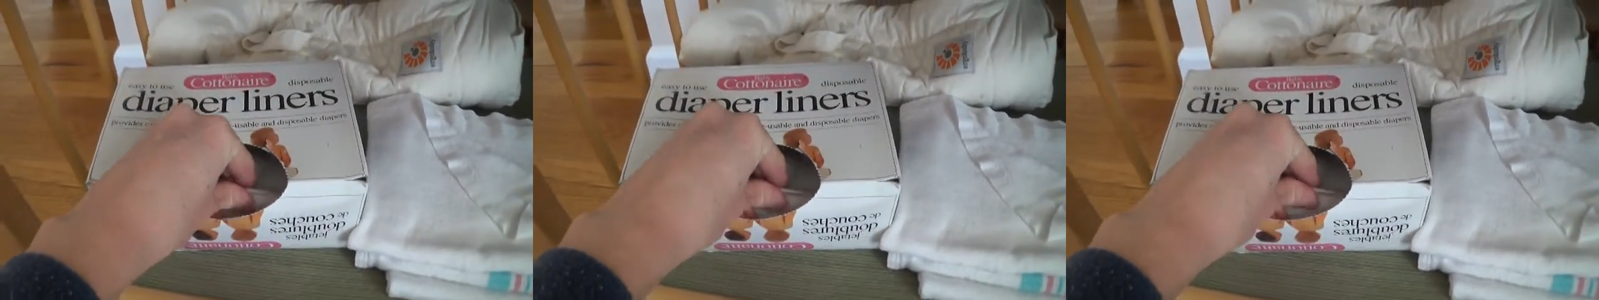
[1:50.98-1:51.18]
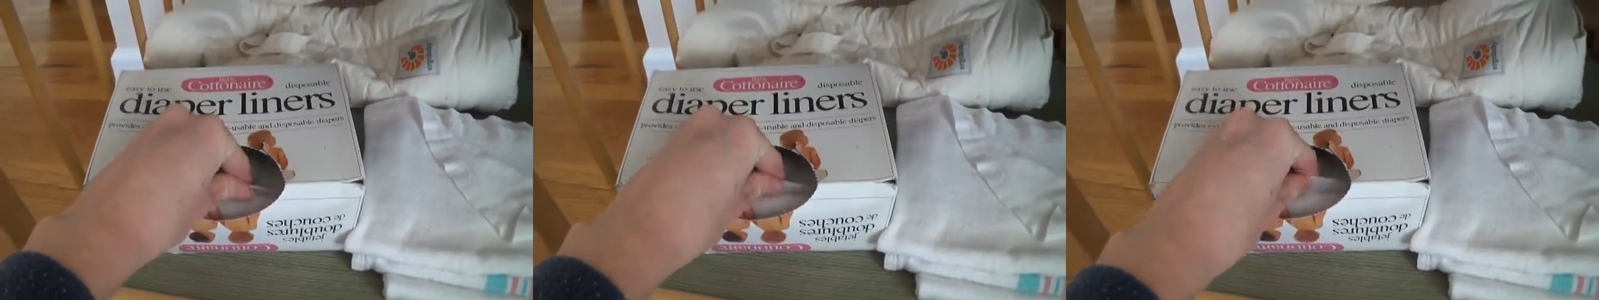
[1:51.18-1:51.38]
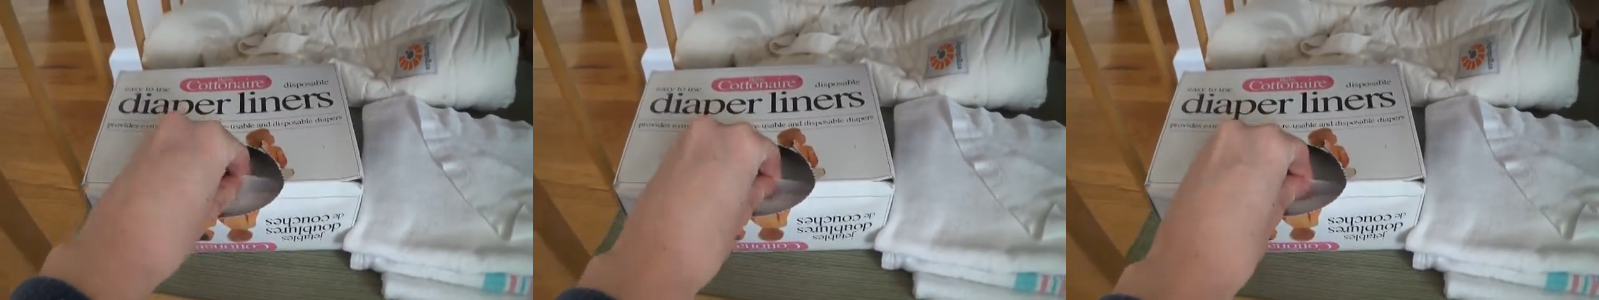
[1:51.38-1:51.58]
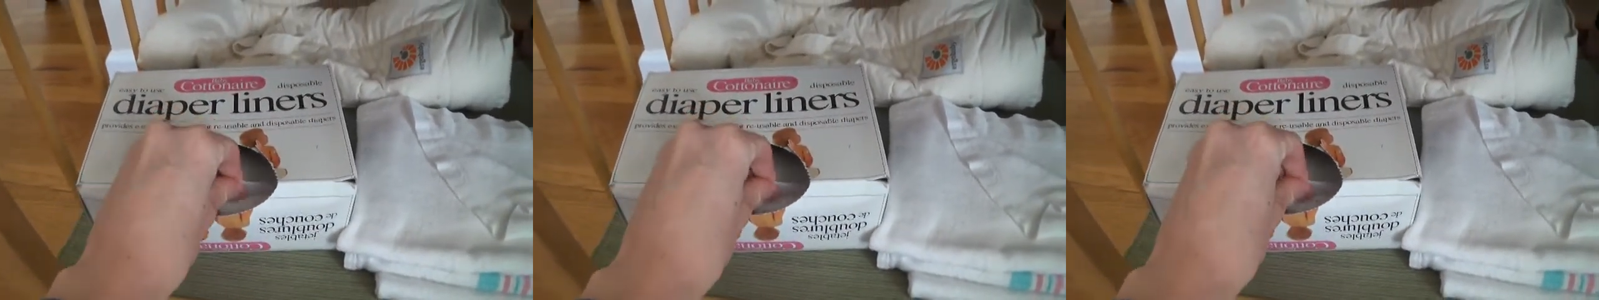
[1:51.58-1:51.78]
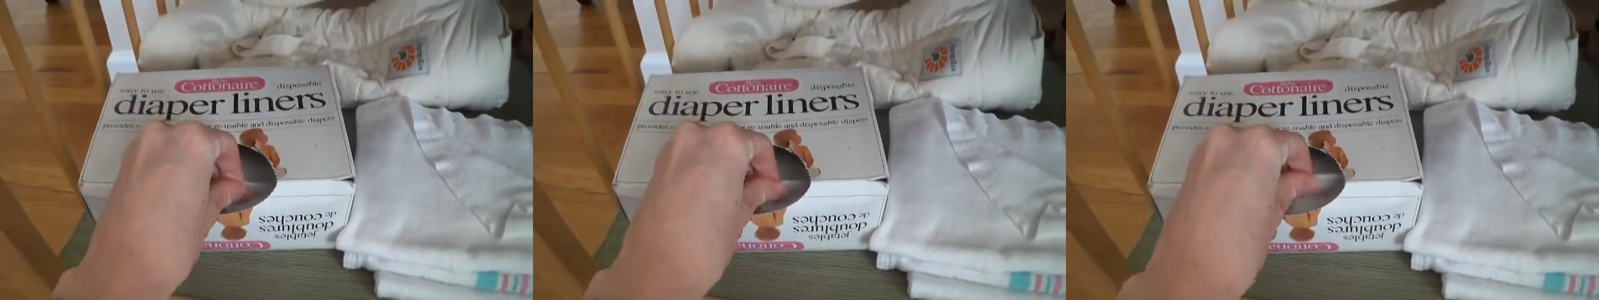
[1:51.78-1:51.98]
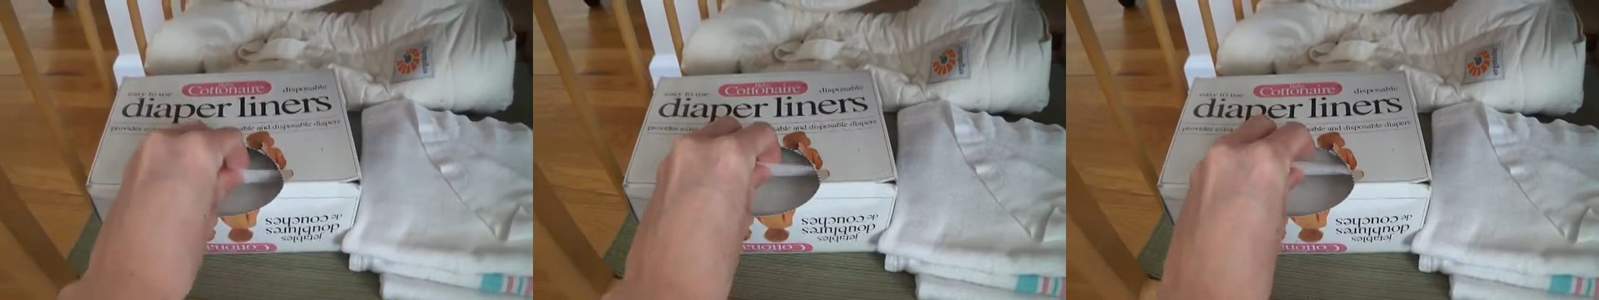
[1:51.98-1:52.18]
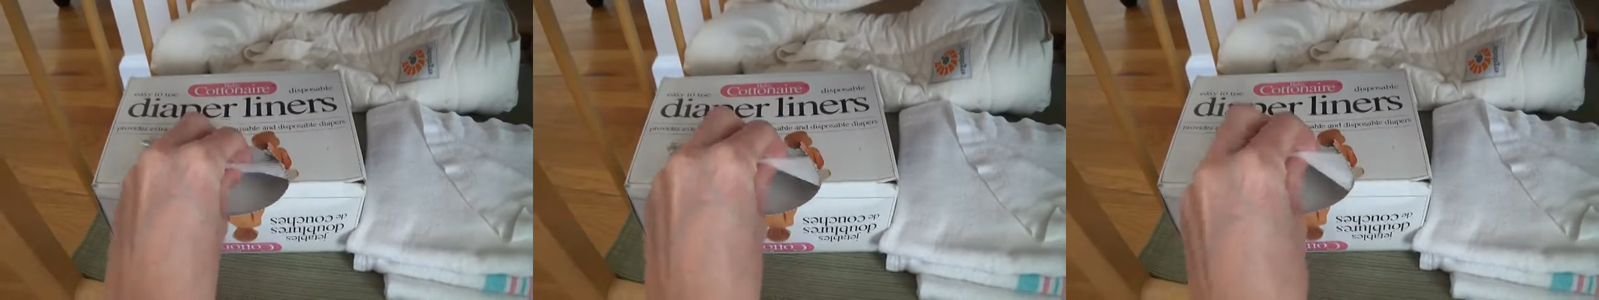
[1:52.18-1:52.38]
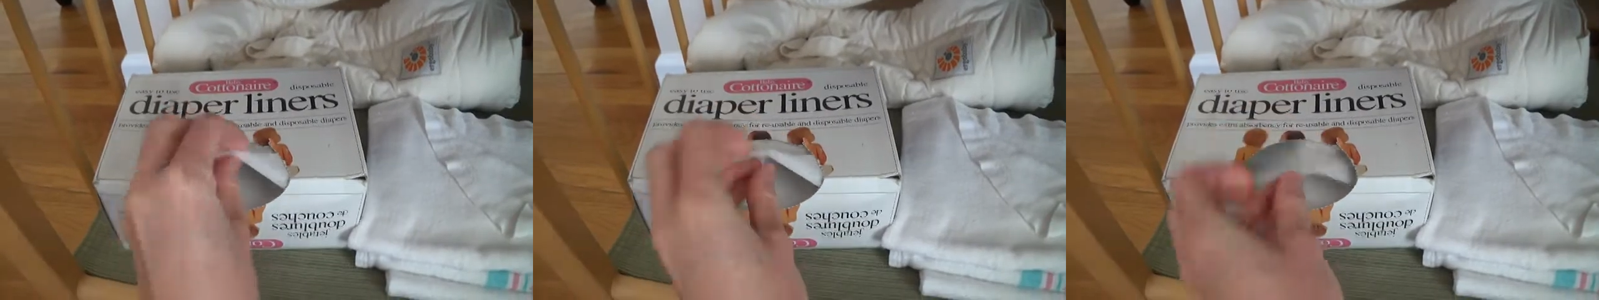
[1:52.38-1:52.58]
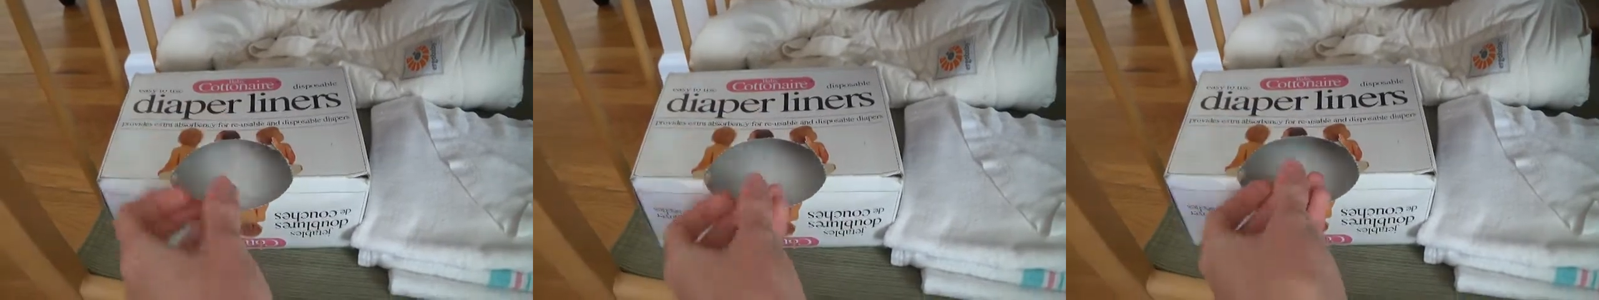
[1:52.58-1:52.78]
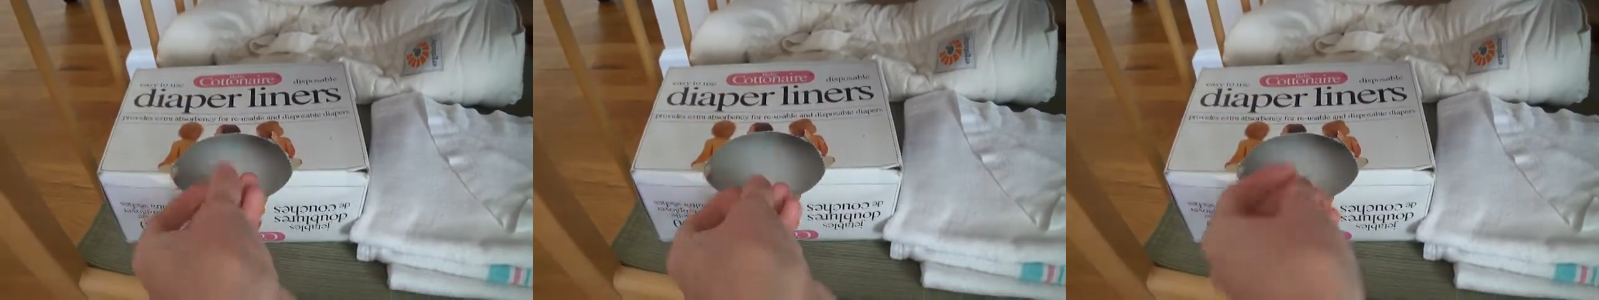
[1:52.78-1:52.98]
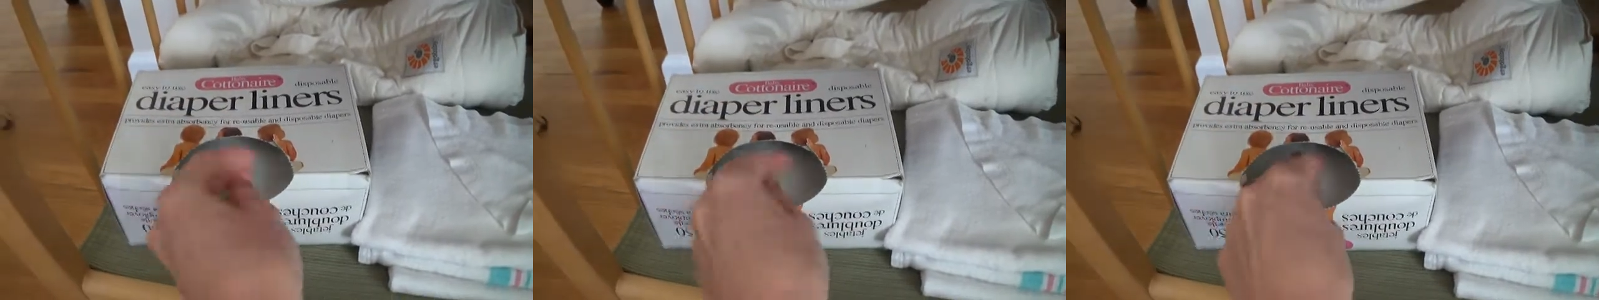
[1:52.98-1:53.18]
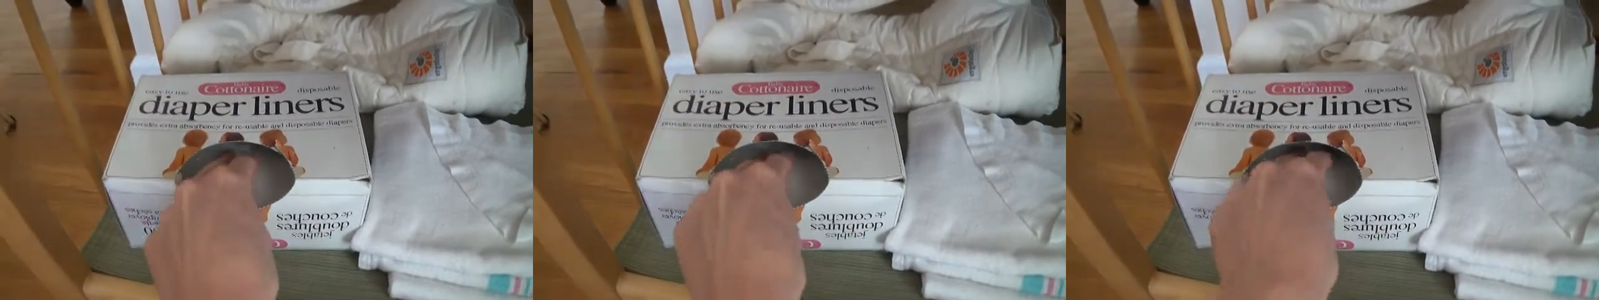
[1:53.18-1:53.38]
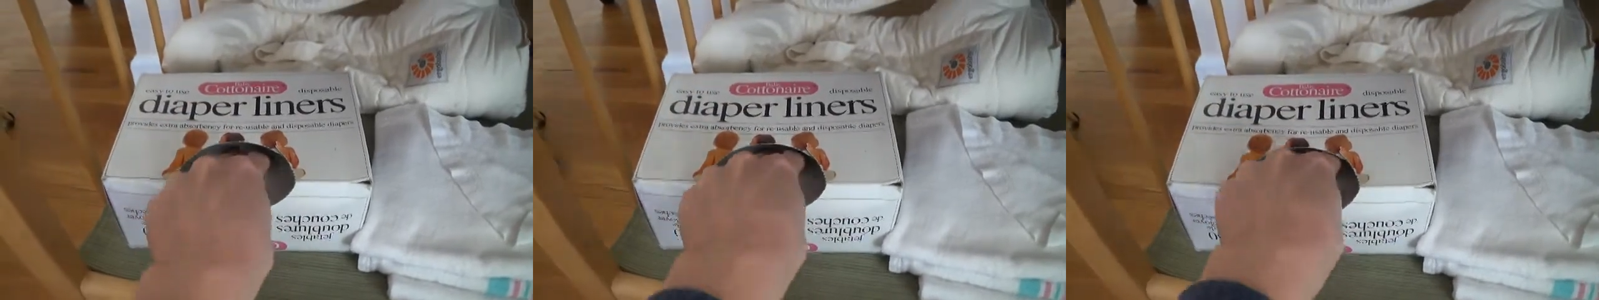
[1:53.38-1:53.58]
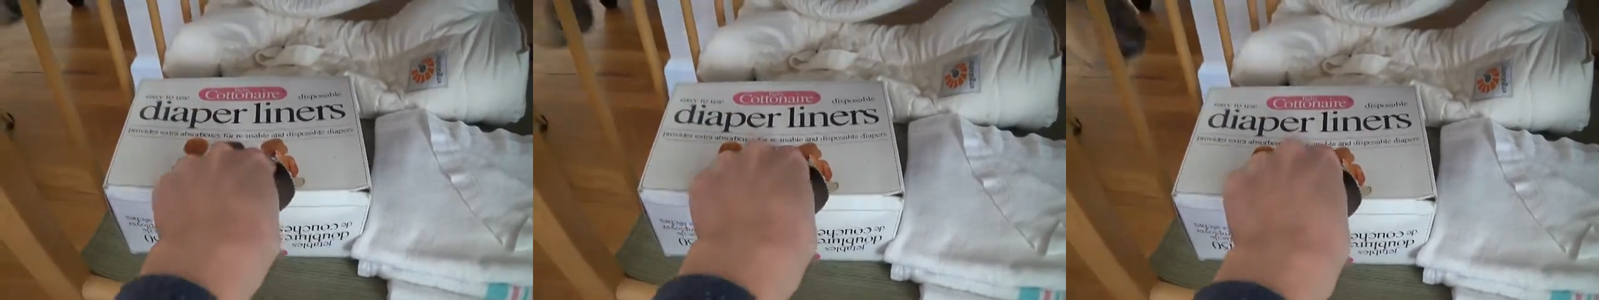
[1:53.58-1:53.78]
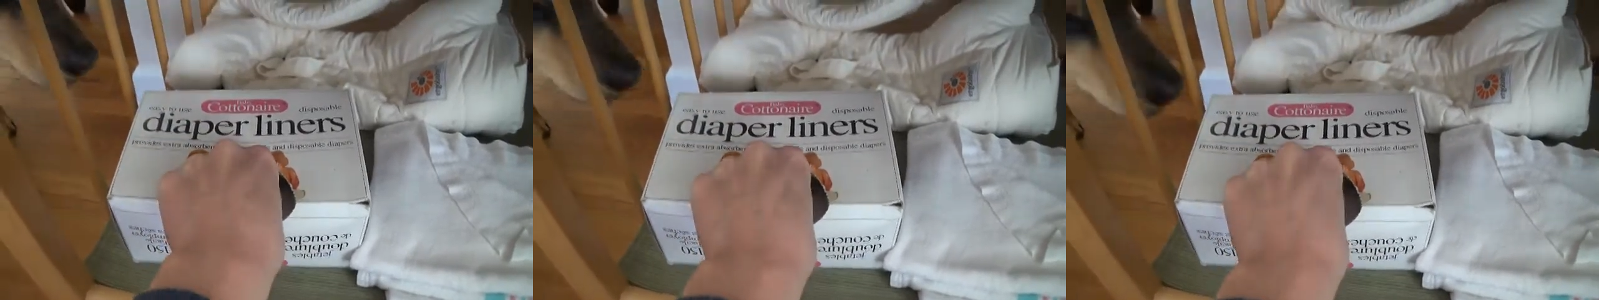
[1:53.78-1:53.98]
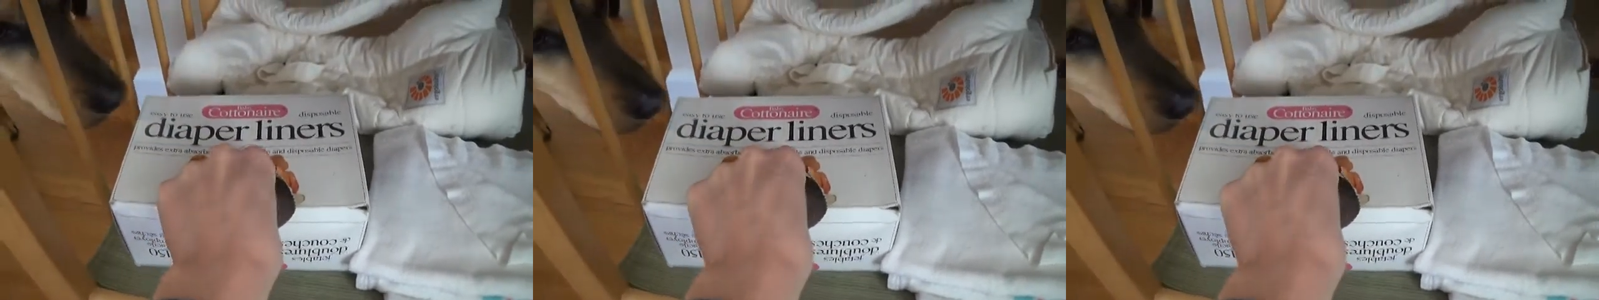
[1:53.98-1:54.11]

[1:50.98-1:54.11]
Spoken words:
[unreadable: no face in view]